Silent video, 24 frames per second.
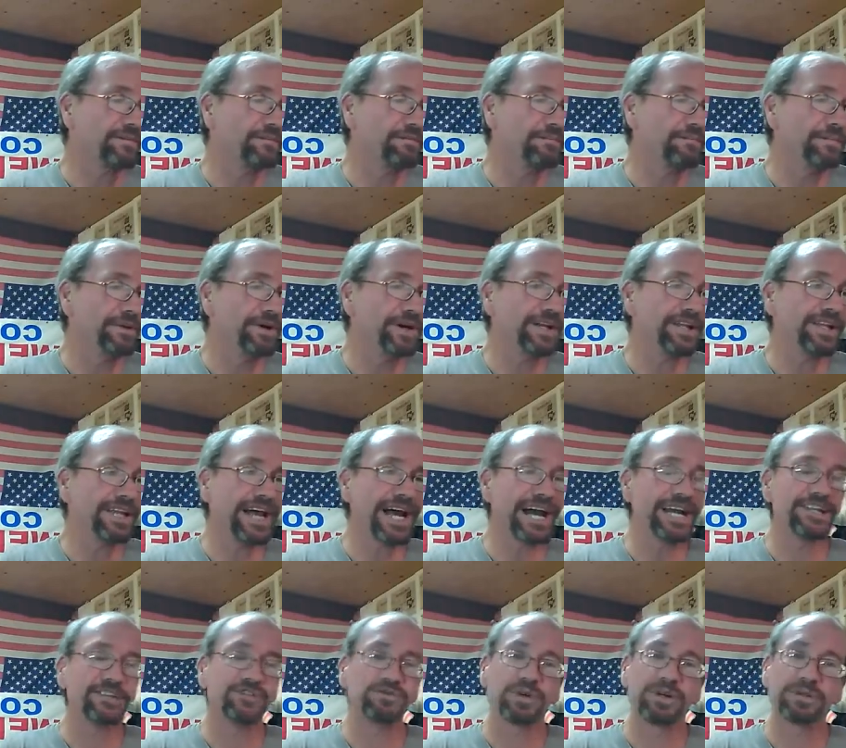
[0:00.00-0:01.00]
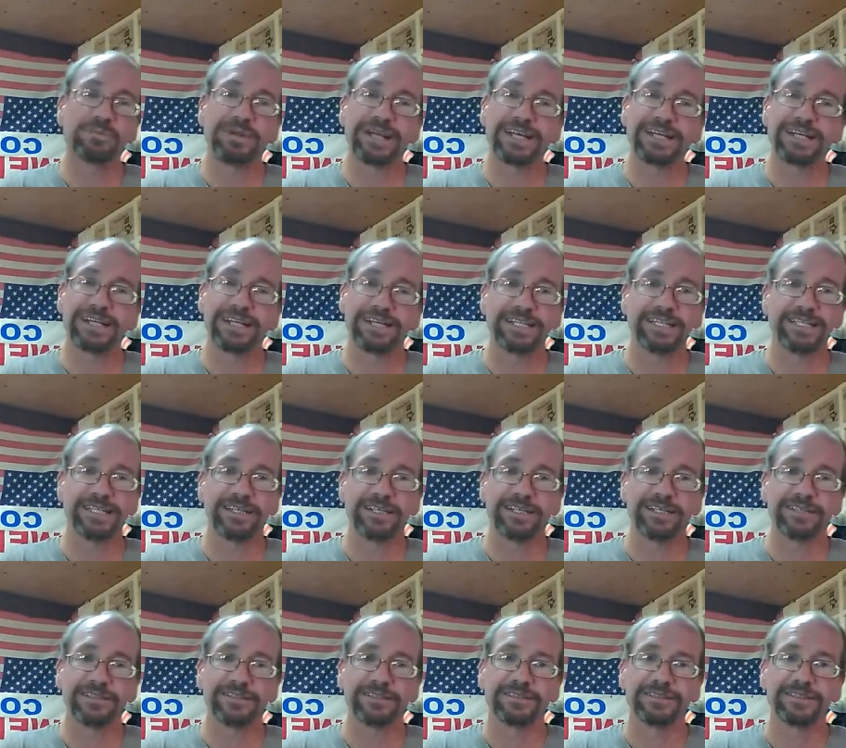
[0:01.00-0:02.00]
But I just want to make it
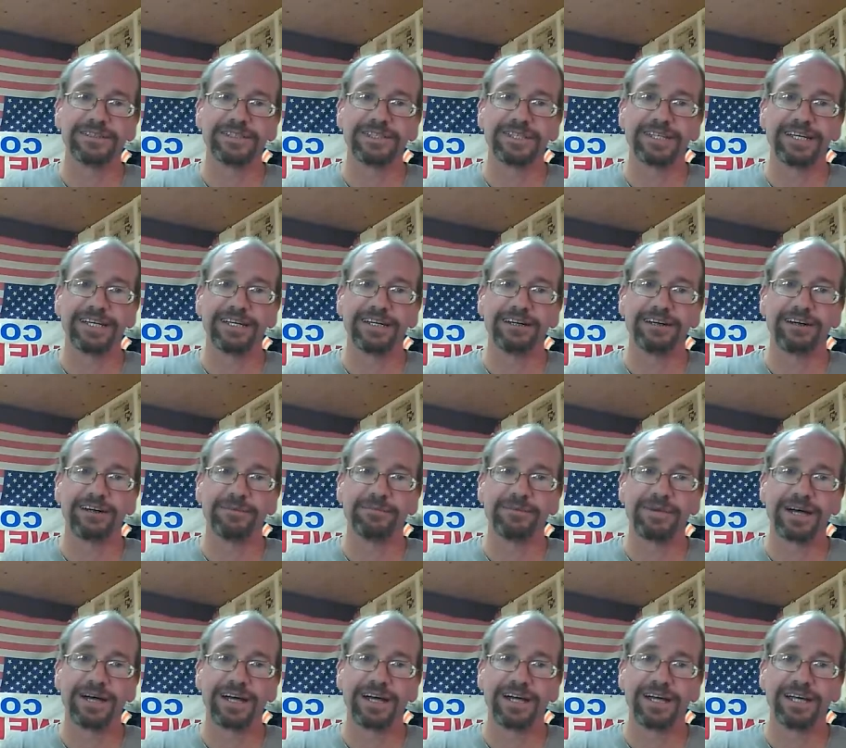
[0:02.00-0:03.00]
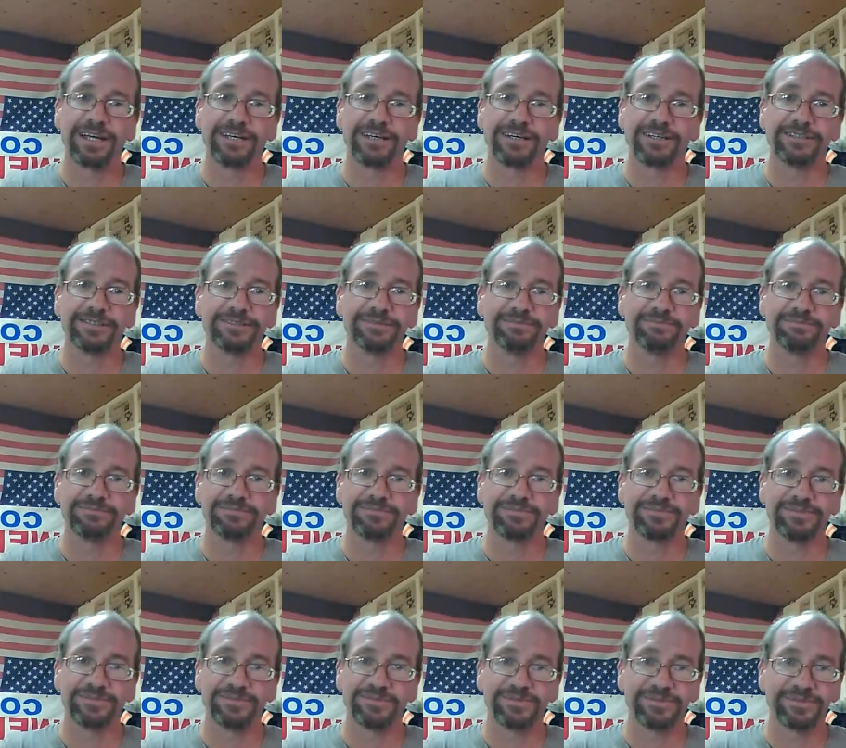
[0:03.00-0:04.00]
clear that on
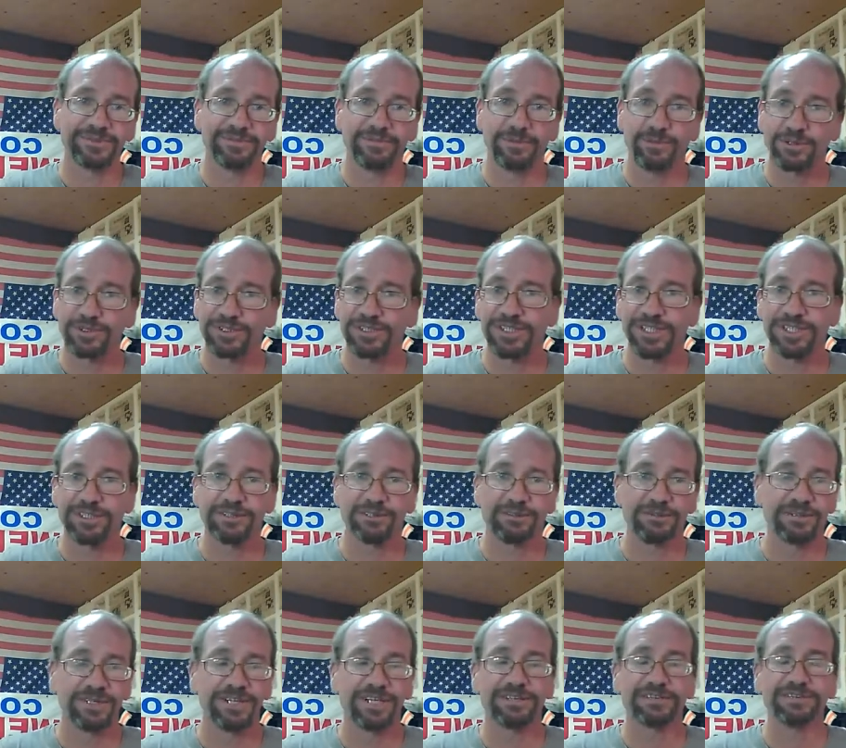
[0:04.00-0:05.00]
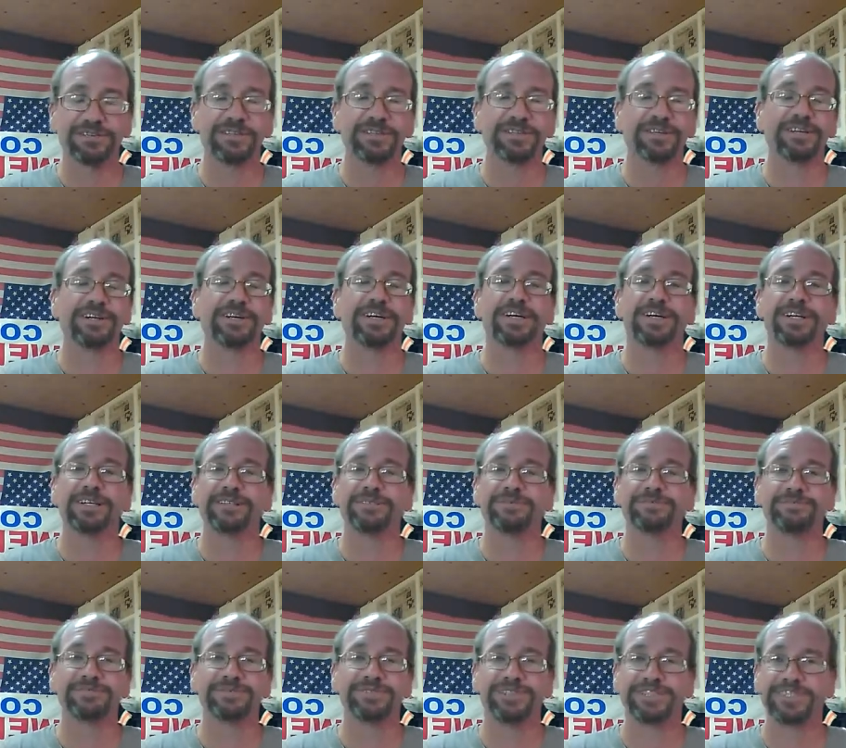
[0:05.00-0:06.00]
the 14th or whatever,
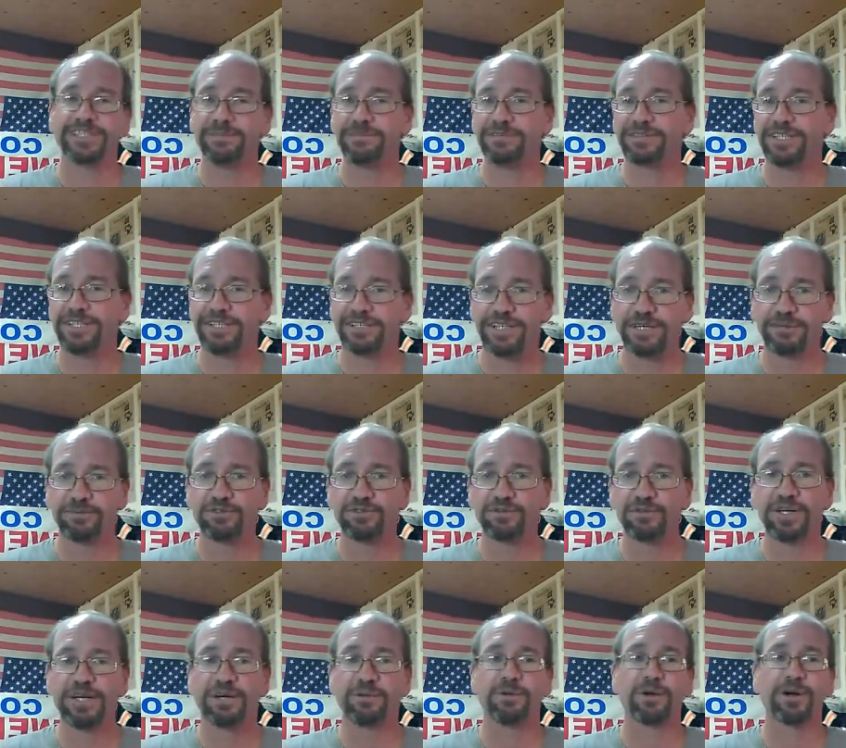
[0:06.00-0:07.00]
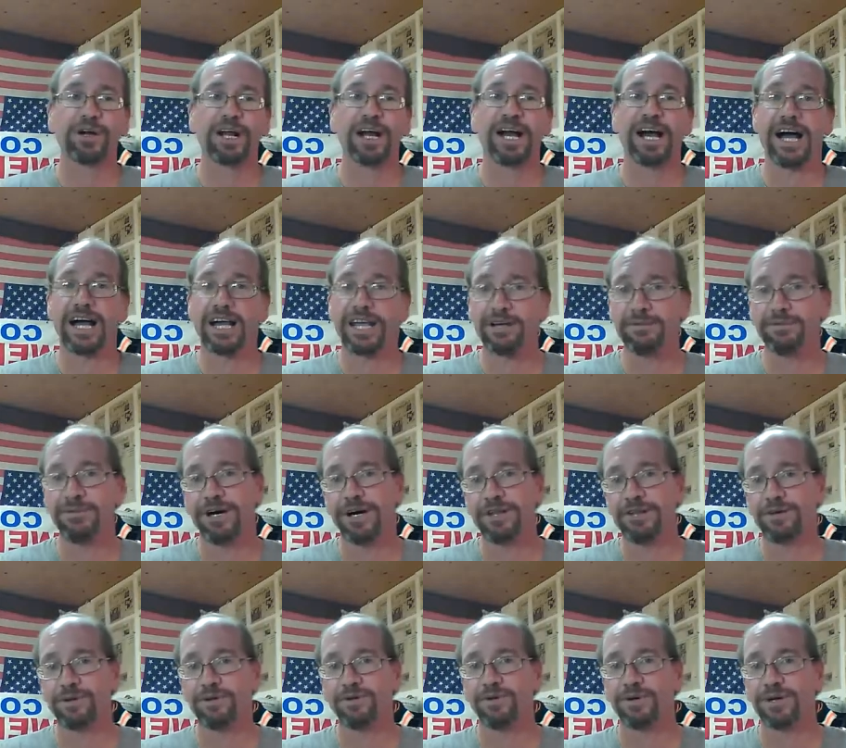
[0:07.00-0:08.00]
the 17th comes around, we're going to occupy
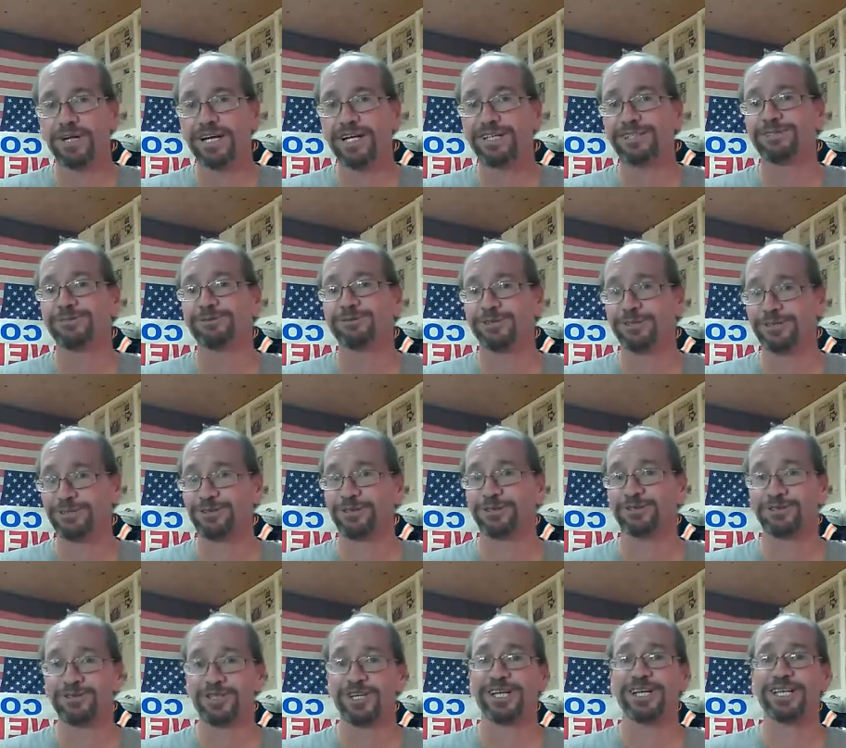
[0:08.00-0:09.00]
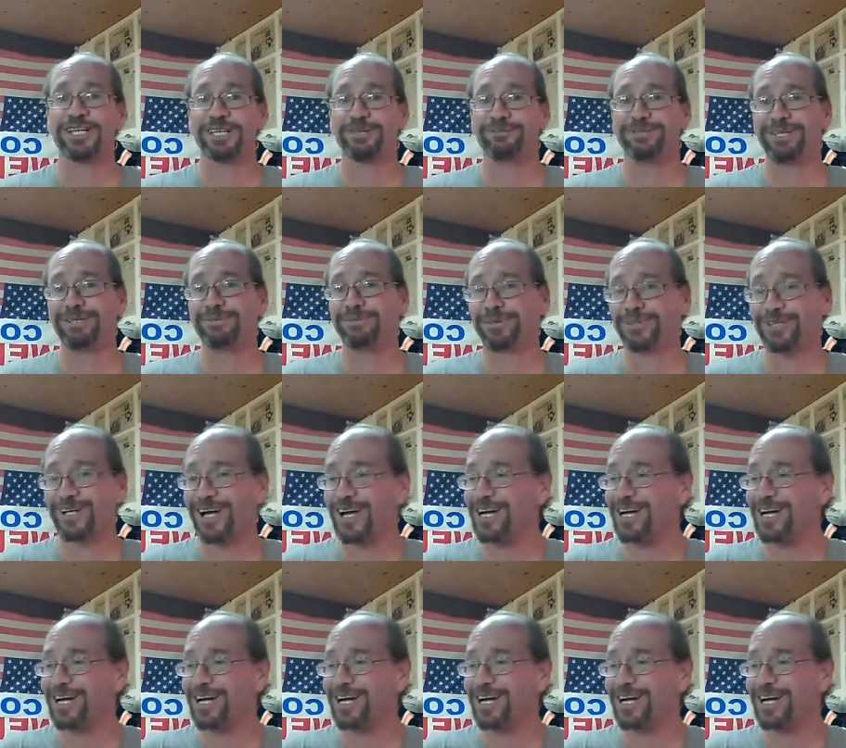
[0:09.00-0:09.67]
the courthouse. We're at least going to try to get people to